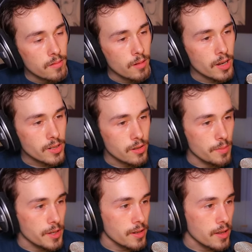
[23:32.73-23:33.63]
Rocks
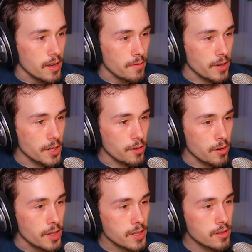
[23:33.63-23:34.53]
open and finding
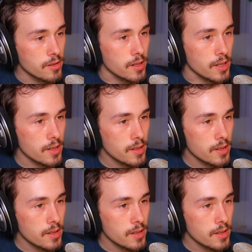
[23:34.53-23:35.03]
ore, that's good.